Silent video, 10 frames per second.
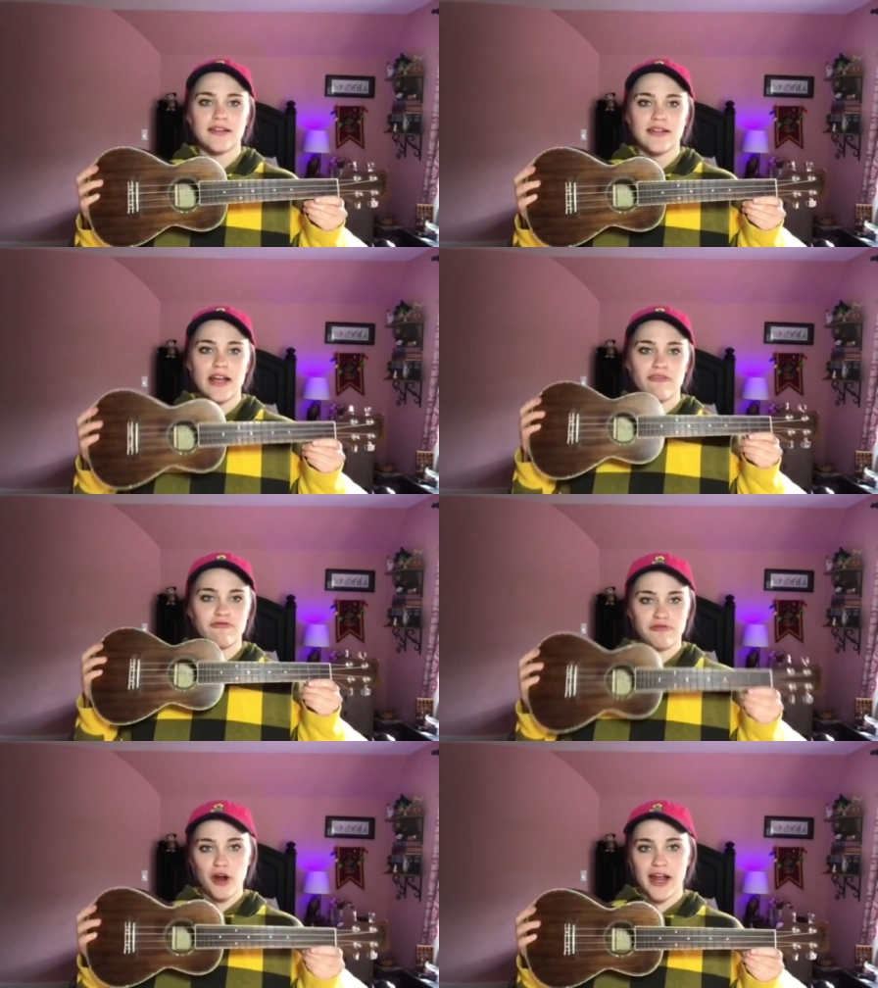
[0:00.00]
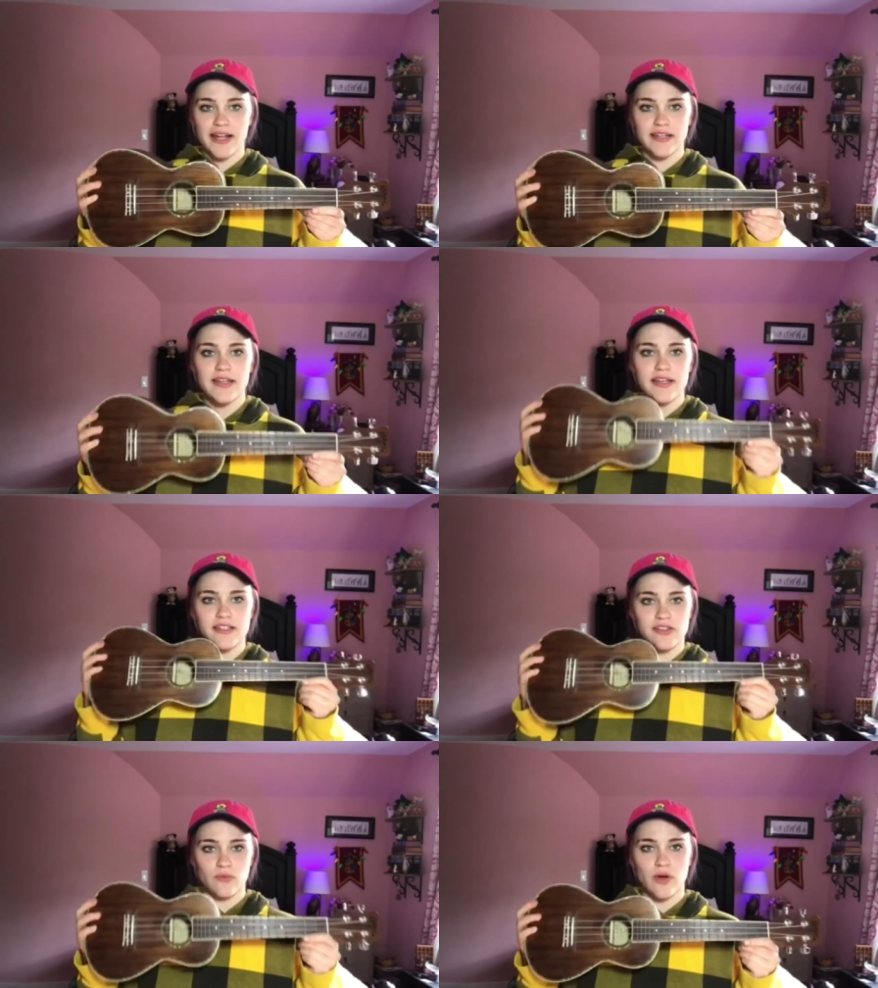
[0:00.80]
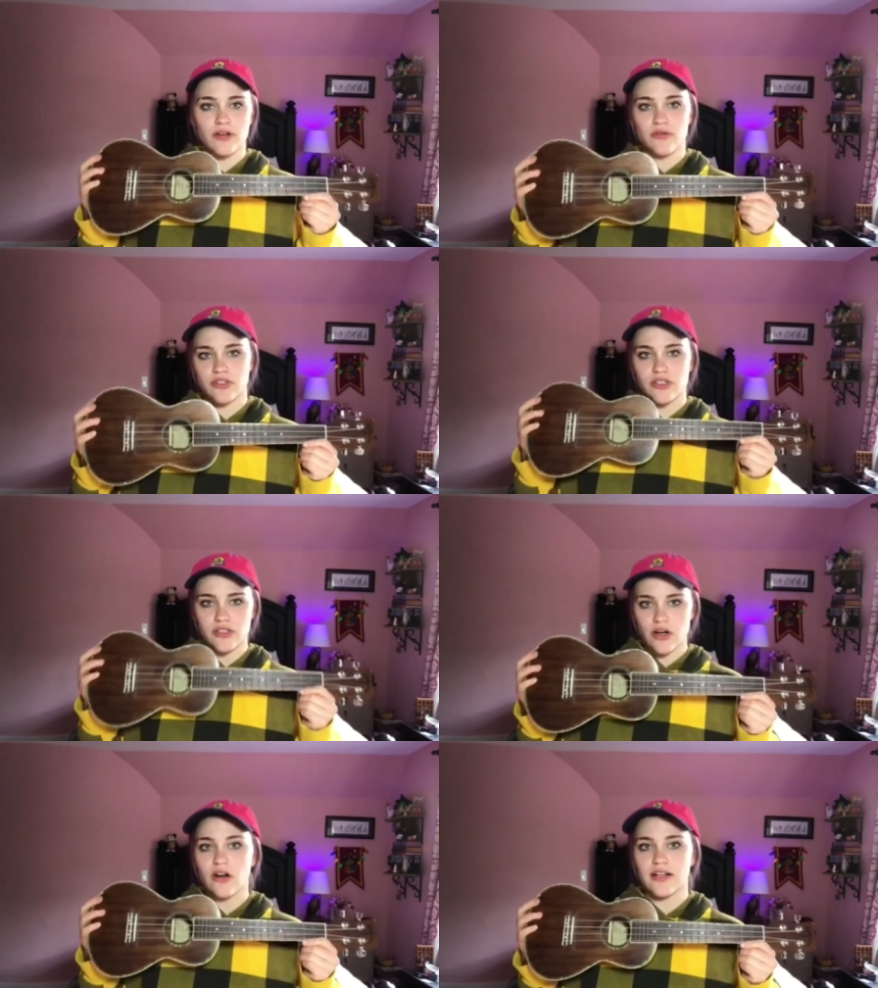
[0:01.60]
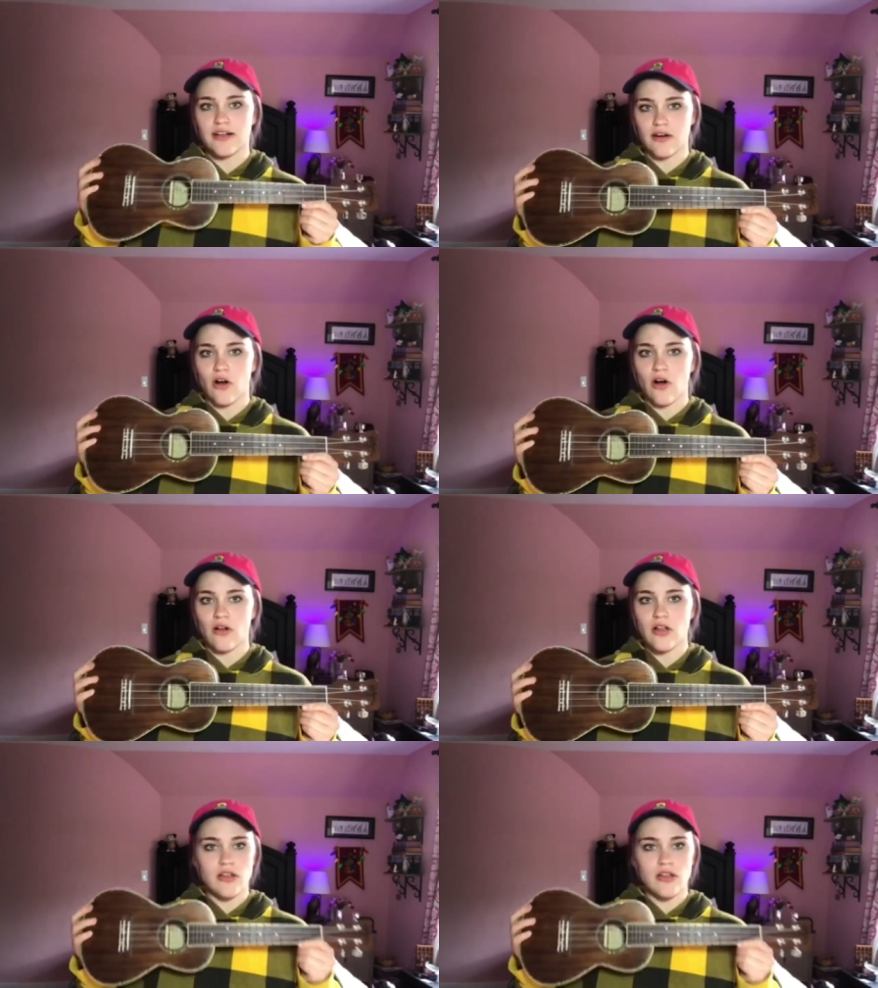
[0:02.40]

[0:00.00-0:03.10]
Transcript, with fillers: Now Frank is the one who started it all.